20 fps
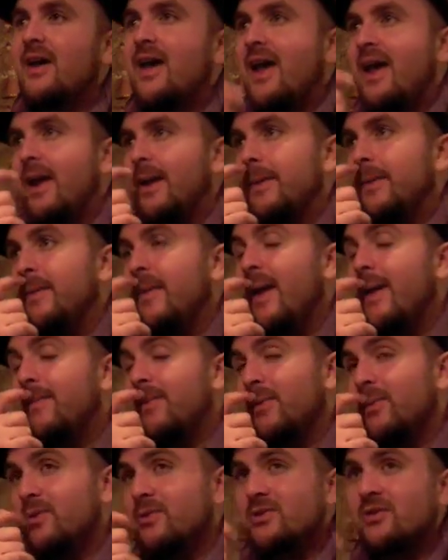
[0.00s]
And they
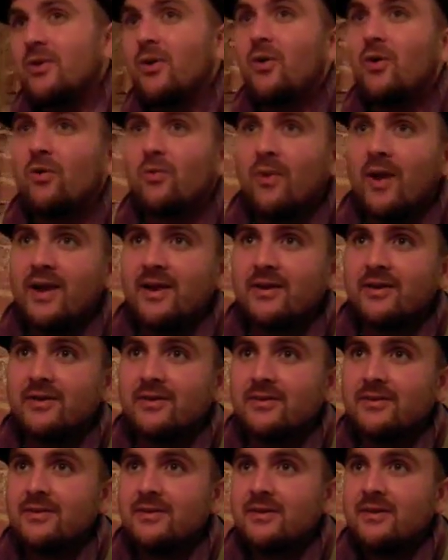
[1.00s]
produced the whole record.
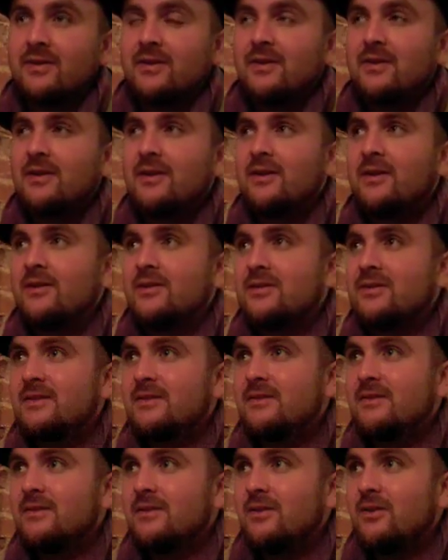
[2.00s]

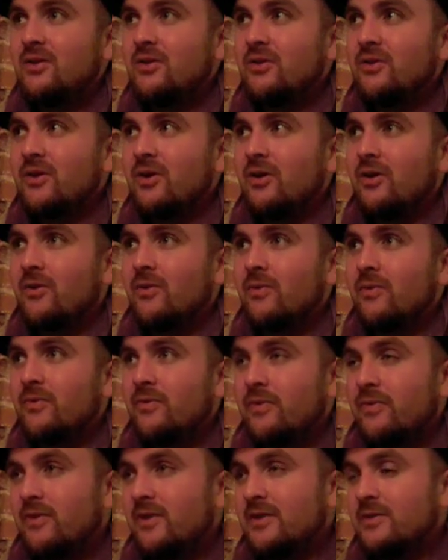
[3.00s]
You know,
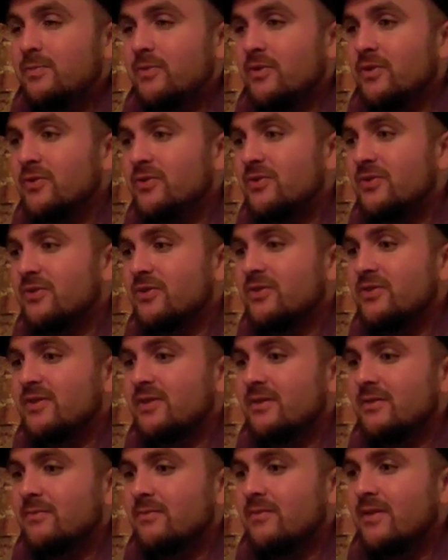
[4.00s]
these producers,
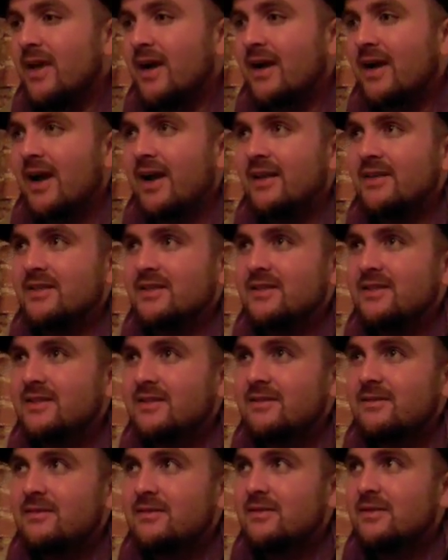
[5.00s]
and that kind of
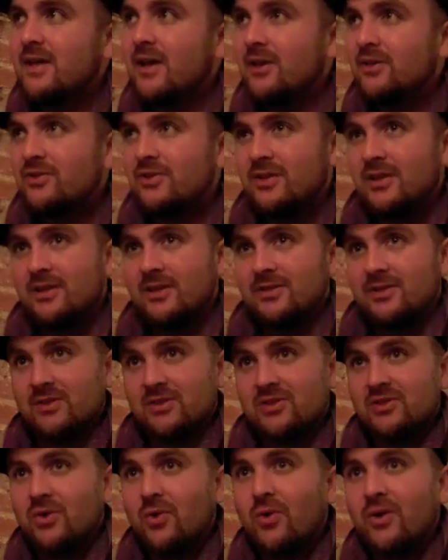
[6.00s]
just tells you that there's a
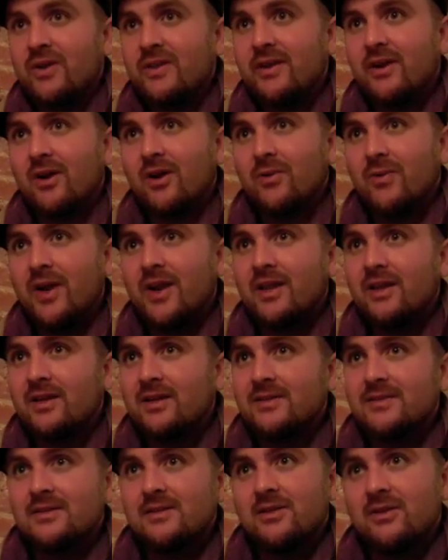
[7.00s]
story there already,
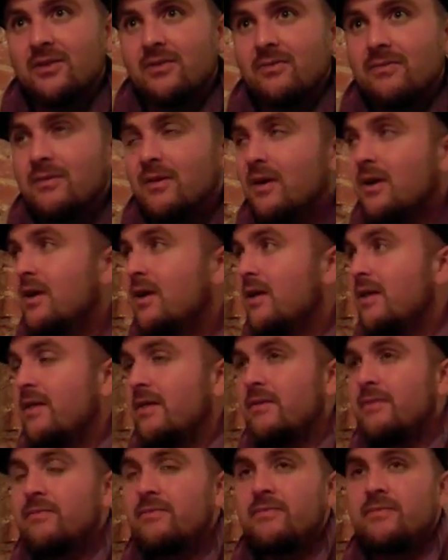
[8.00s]
because you know
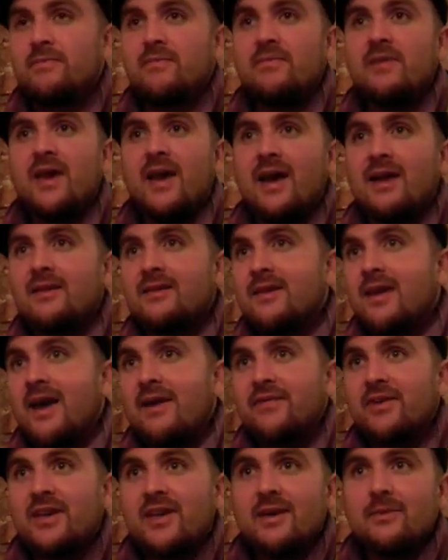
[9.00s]
they had to
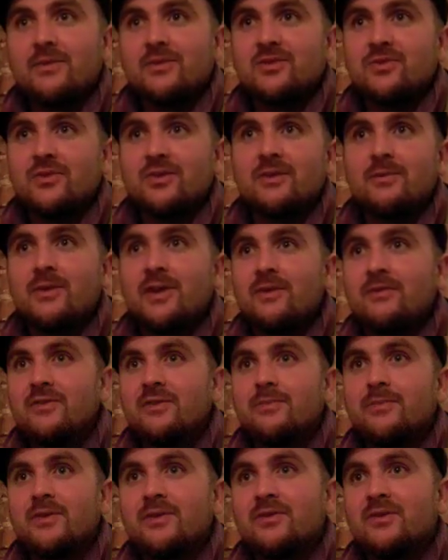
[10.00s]
have a chemistry to be able
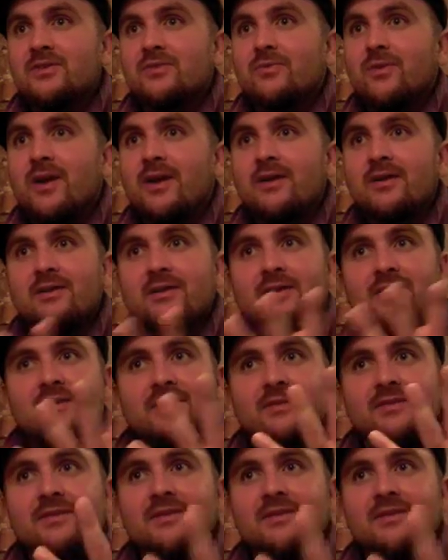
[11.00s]
to build this record. And